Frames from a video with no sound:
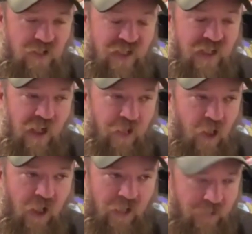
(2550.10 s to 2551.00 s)
they got
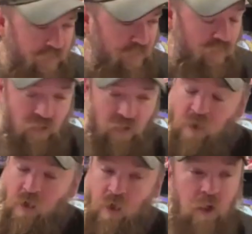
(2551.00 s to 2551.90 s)
on,
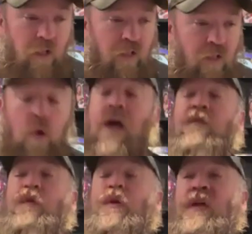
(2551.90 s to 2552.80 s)

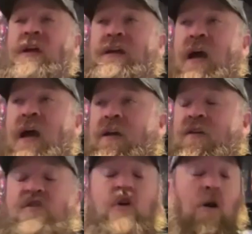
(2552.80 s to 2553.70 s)
whoever they got
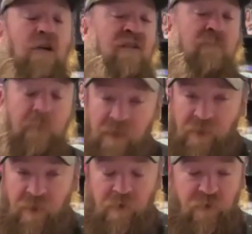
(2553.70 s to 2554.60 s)
in charge of
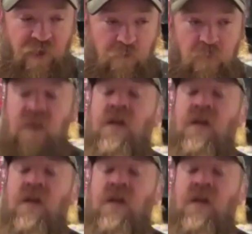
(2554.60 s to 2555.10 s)
making them,